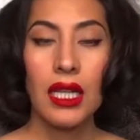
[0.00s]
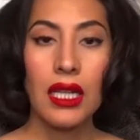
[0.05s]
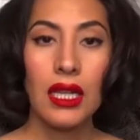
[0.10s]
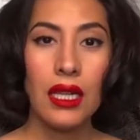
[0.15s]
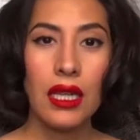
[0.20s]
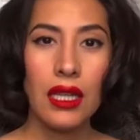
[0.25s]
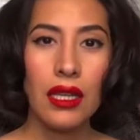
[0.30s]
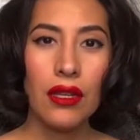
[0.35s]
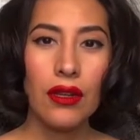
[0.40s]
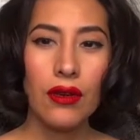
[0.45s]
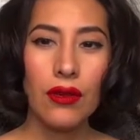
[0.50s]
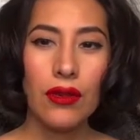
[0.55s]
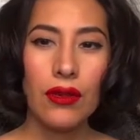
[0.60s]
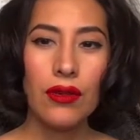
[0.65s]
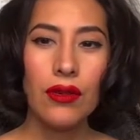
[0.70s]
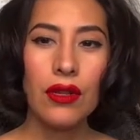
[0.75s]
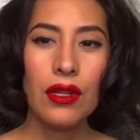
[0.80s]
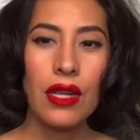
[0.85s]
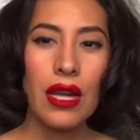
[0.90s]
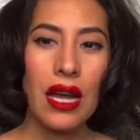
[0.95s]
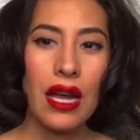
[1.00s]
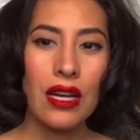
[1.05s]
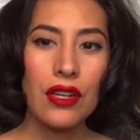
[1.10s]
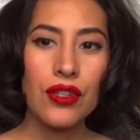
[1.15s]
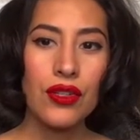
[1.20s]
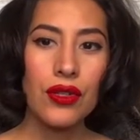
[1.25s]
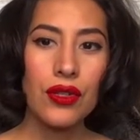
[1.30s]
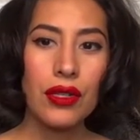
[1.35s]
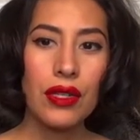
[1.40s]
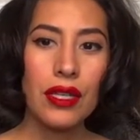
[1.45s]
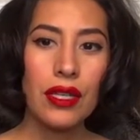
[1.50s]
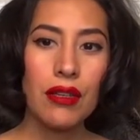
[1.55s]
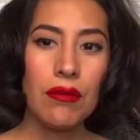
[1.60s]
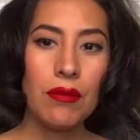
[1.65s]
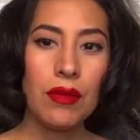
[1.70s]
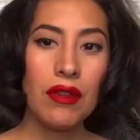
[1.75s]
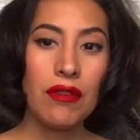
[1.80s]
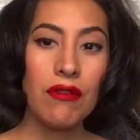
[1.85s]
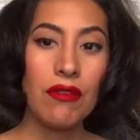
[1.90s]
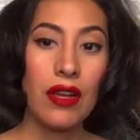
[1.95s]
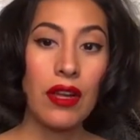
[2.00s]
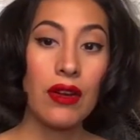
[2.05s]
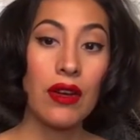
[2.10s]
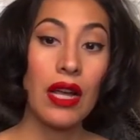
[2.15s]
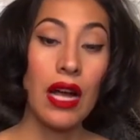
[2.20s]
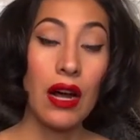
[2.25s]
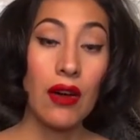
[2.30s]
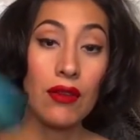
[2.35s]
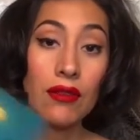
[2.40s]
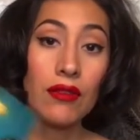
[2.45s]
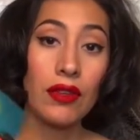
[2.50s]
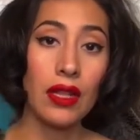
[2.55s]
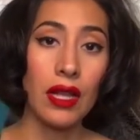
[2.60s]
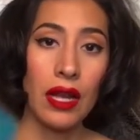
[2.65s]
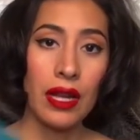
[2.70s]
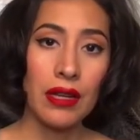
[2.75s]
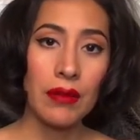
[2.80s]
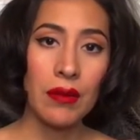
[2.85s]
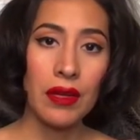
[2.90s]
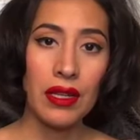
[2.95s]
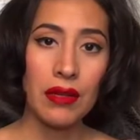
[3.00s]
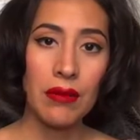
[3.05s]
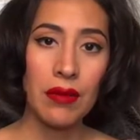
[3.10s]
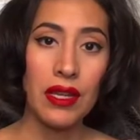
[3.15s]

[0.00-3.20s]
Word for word: Leo, you could actually be very out of alignment